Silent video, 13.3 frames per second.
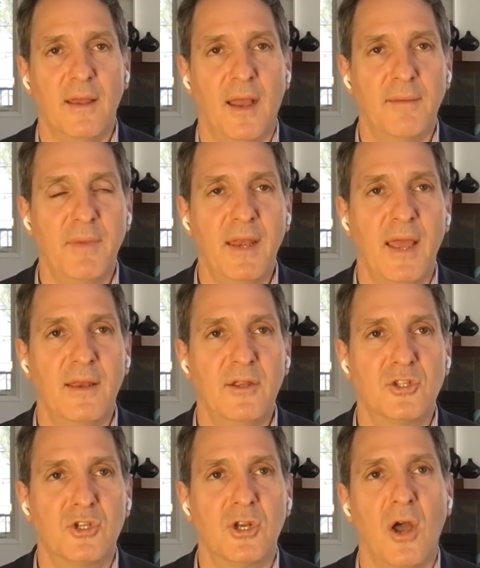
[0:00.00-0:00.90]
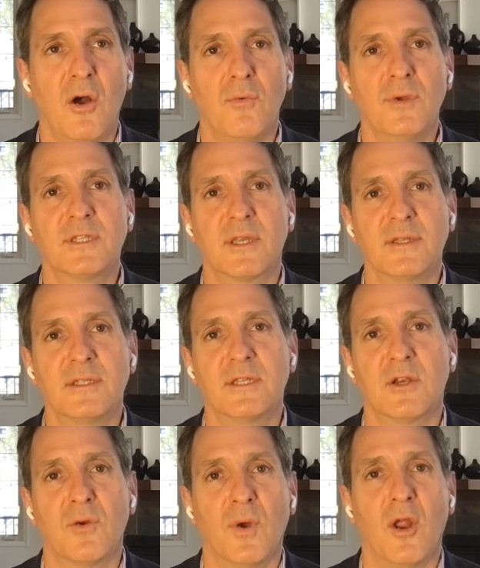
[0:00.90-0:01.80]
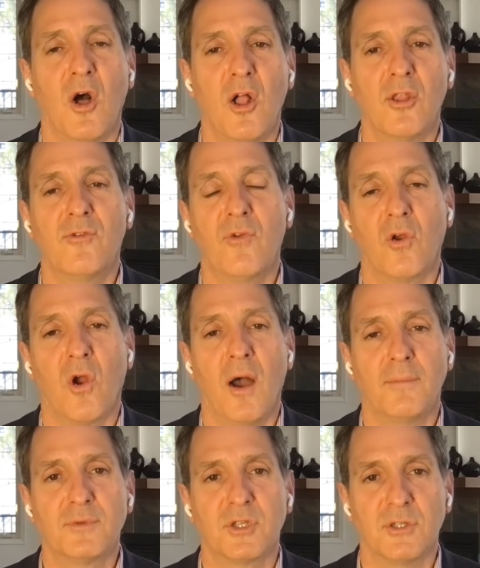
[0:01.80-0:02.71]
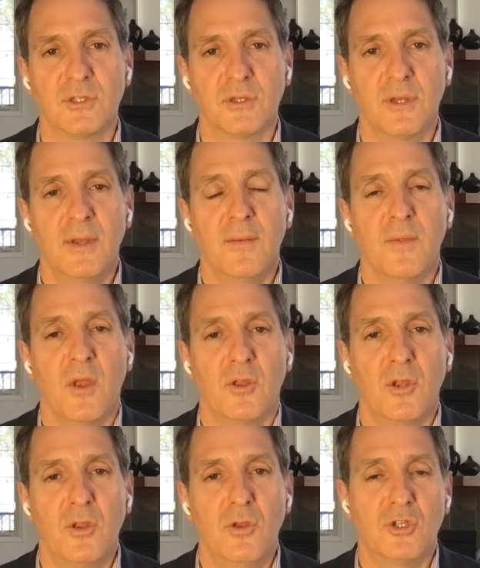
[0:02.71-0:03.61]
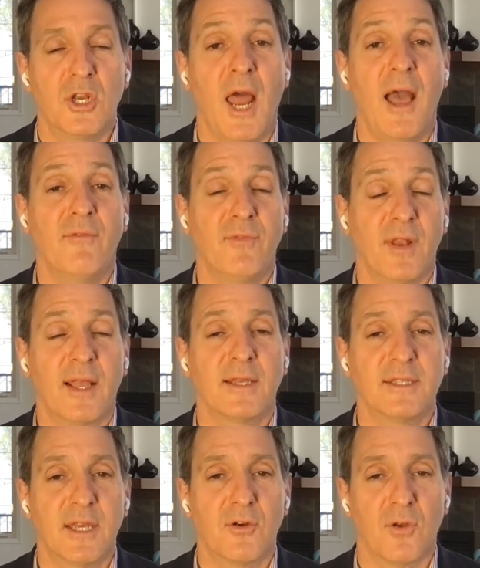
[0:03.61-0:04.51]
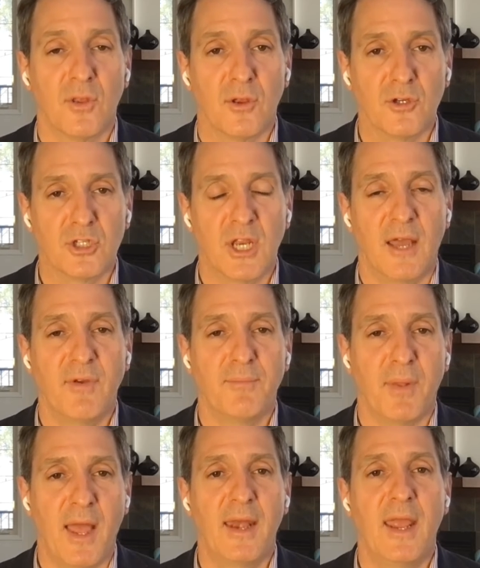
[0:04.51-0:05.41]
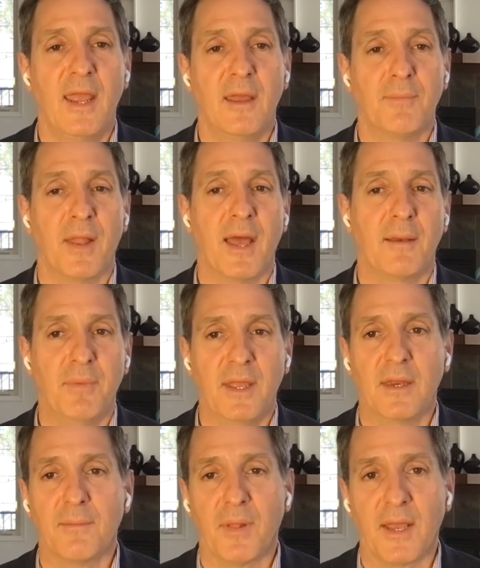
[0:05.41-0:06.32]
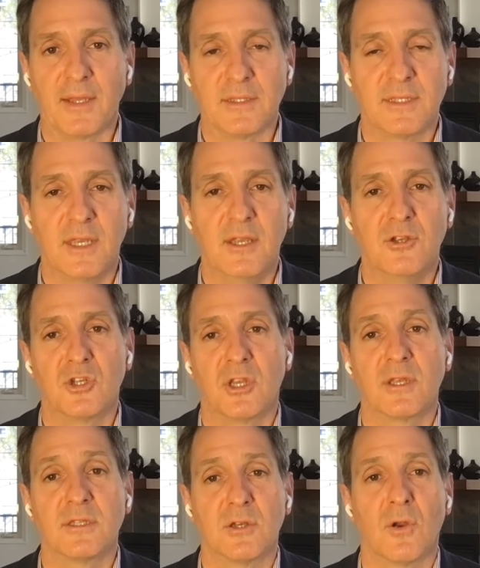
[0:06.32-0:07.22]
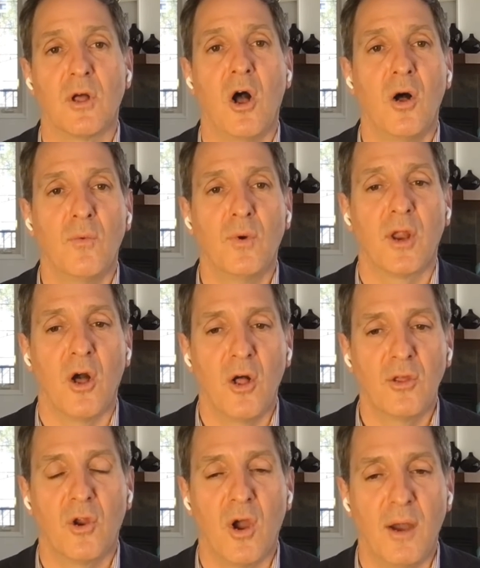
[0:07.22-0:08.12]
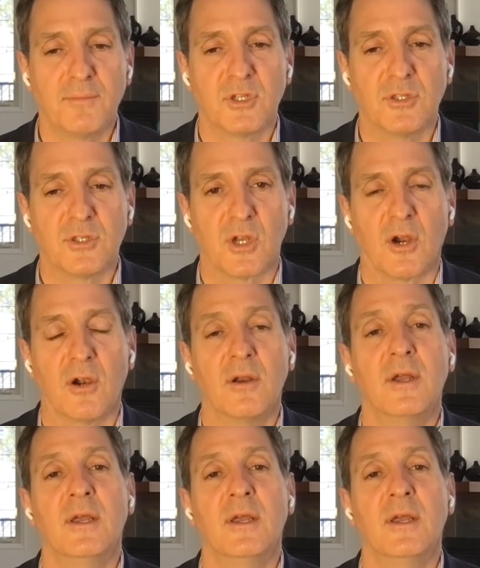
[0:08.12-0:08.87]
and you should always consider what all of your options. You should have, like I said earlier, you should have a plan A, a plan B, and a plan C. You should consider what all your options are.